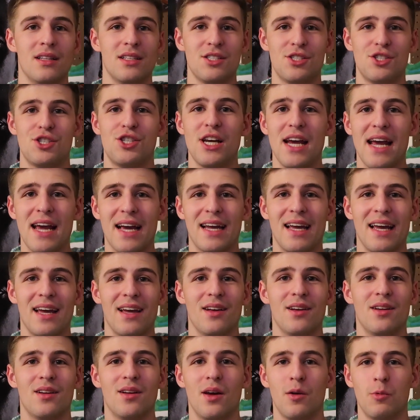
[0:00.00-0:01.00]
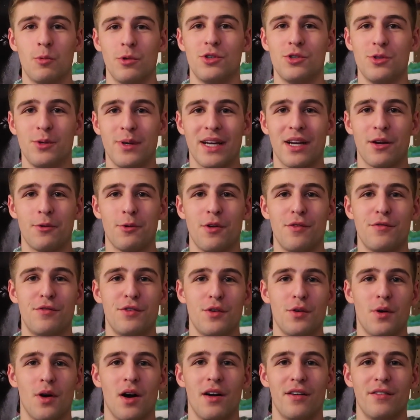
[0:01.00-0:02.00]
this jacket we're doing a
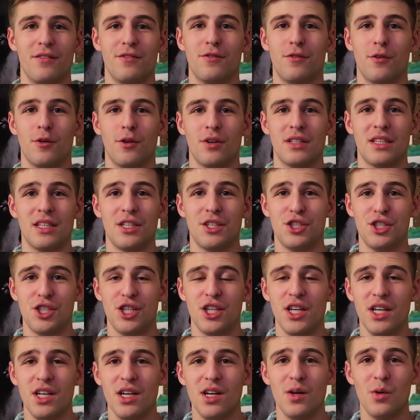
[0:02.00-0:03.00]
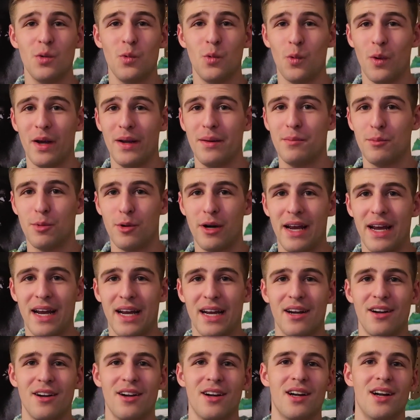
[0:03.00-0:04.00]
review on for the Cheetah
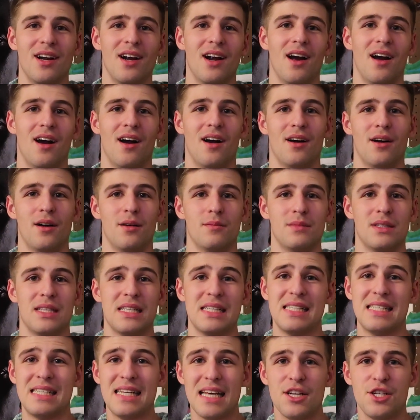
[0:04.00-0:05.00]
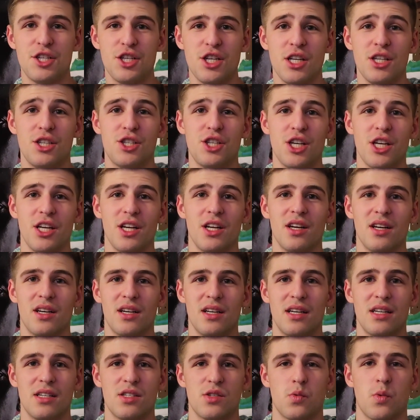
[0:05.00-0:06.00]
Windbreaker. Um, the Digi
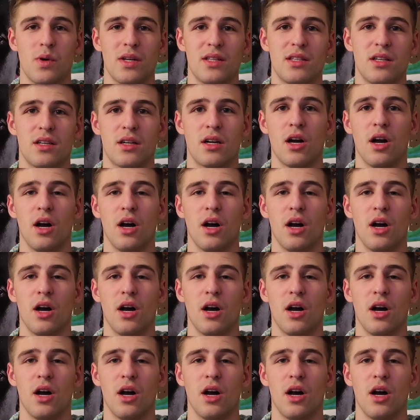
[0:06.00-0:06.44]
Cheetah is what they're